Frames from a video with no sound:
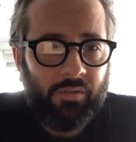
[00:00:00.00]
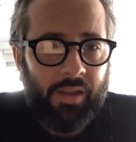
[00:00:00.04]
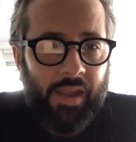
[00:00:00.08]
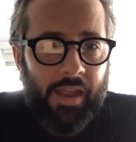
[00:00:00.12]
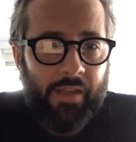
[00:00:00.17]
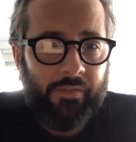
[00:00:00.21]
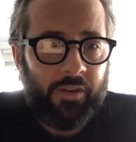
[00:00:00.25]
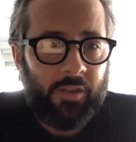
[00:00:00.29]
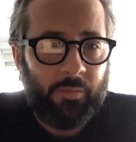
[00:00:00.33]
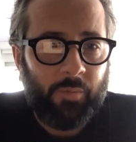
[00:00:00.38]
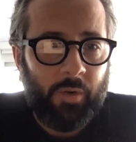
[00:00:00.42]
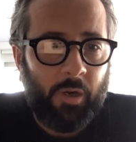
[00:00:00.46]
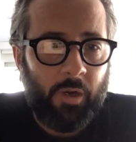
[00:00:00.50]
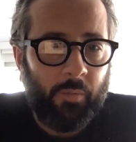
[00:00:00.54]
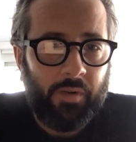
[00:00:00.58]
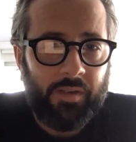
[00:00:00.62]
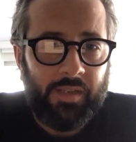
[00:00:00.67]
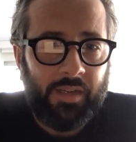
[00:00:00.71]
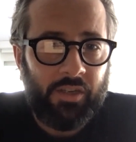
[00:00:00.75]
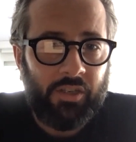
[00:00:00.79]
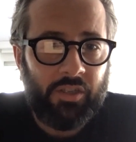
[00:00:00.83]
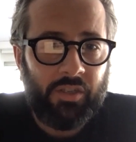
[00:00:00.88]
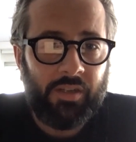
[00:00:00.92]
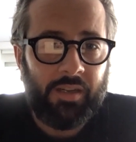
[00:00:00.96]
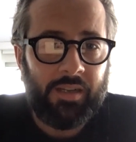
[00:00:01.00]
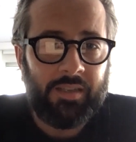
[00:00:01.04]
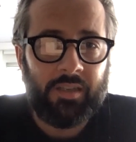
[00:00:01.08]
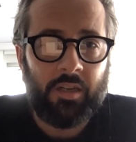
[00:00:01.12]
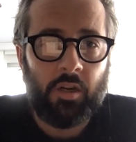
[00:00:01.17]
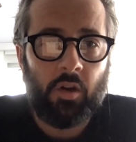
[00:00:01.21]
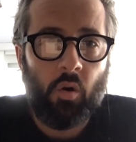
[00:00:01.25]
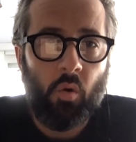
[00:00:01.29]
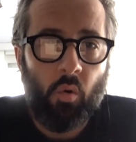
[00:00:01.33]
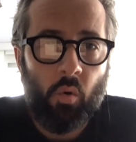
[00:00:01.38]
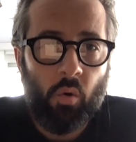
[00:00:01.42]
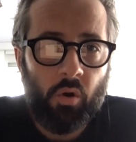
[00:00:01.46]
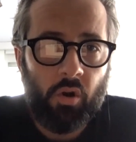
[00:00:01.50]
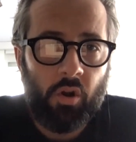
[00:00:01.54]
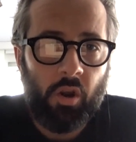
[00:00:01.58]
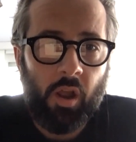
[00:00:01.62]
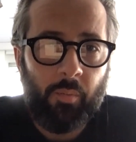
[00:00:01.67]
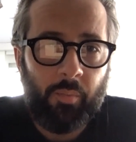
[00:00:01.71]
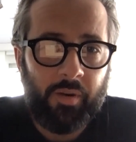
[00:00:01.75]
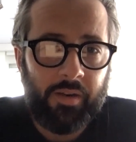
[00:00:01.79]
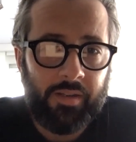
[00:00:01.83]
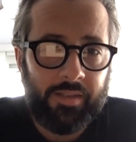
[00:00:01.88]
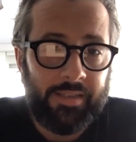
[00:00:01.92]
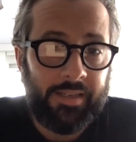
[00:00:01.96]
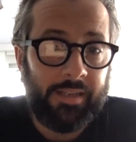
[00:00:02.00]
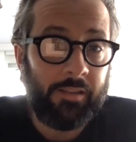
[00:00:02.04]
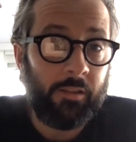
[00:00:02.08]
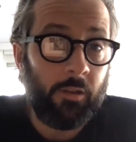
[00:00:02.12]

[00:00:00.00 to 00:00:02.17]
have experimentation as a core competency in